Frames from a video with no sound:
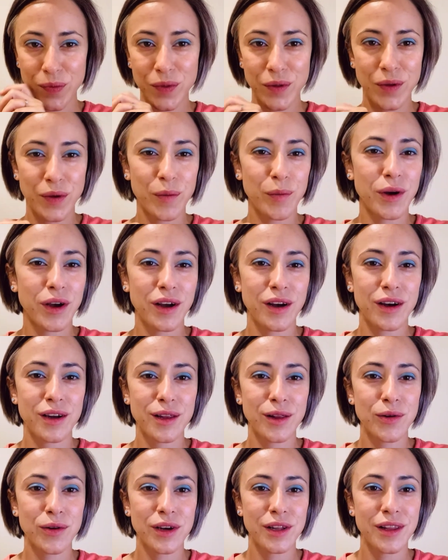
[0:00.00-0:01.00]
Oh my god,
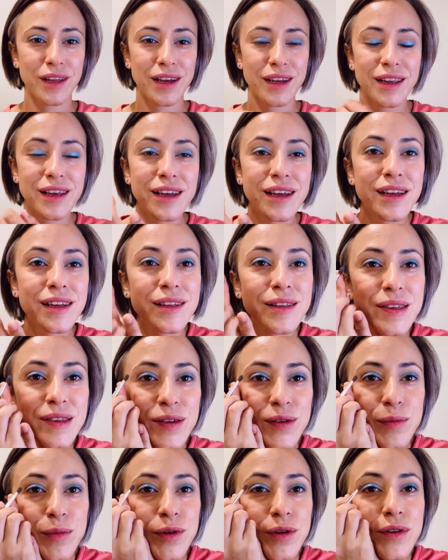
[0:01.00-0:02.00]
look at that. So
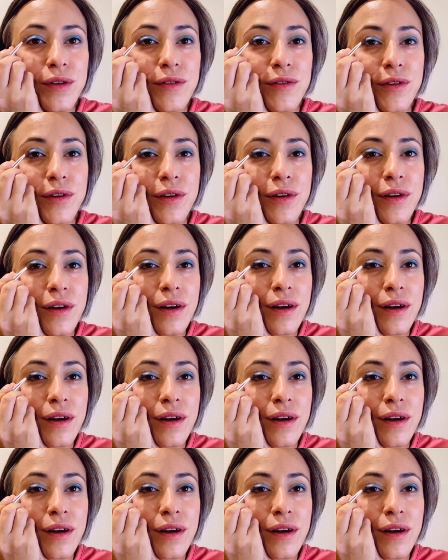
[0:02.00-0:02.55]
beautiful.